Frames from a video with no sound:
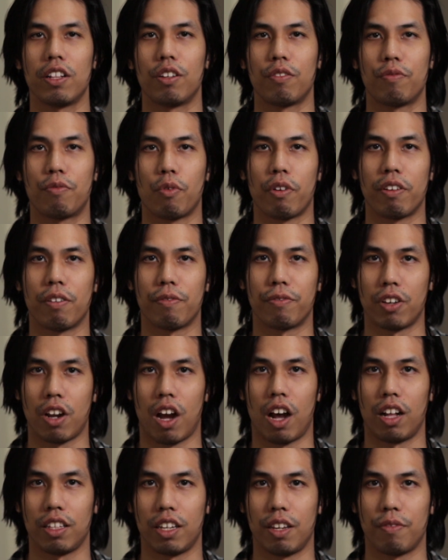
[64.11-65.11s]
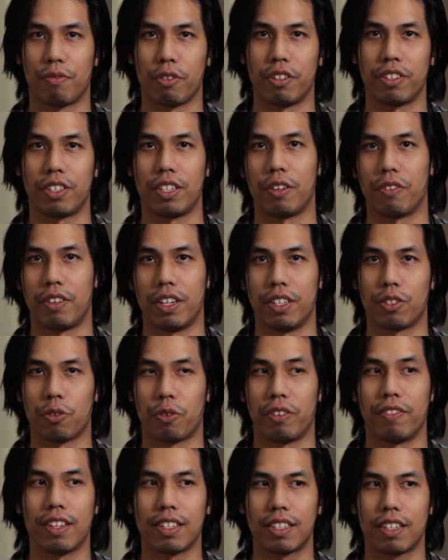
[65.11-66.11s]
look for in a finale for a series? Or
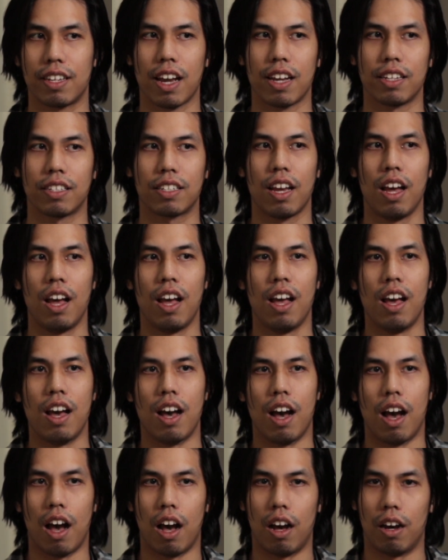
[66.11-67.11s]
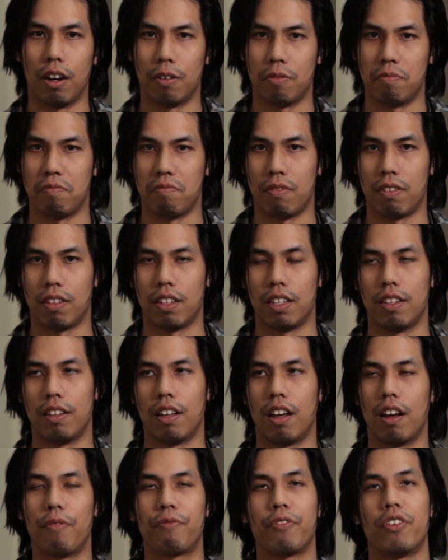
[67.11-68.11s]
in this case, a
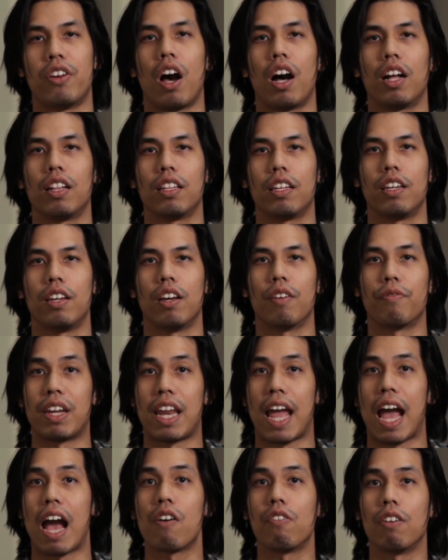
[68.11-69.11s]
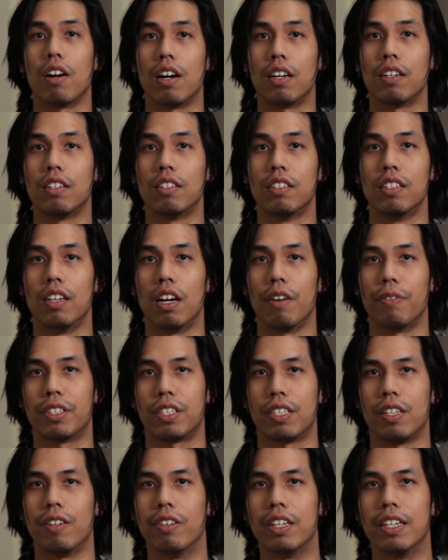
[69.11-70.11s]
finale of an era of a
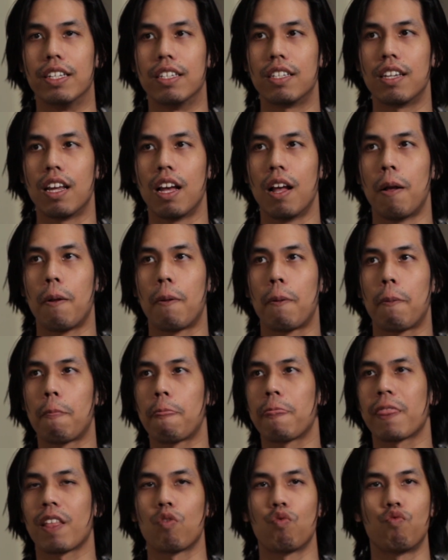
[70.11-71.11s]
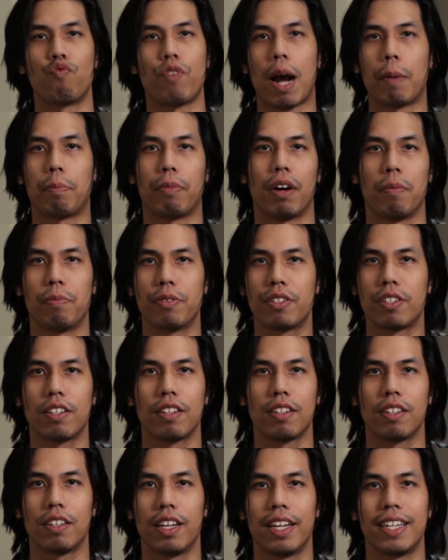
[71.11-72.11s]
series. Wrap-ups.
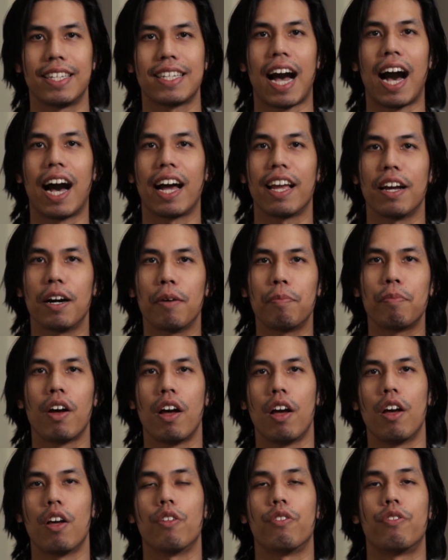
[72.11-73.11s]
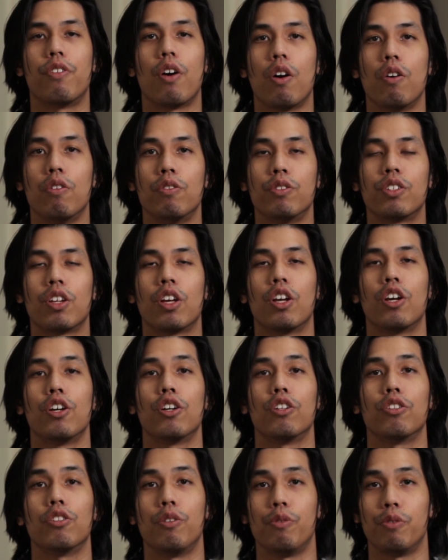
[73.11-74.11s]
Tie up those
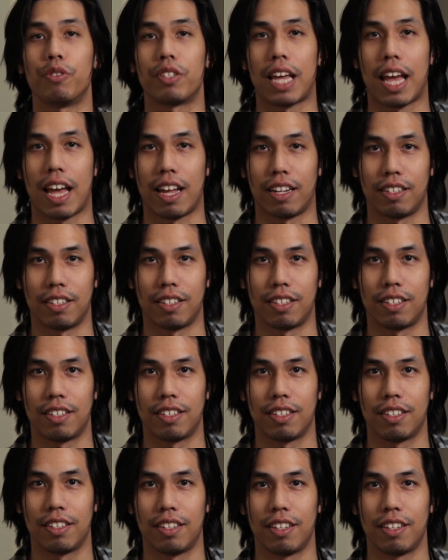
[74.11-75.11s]
loose ends.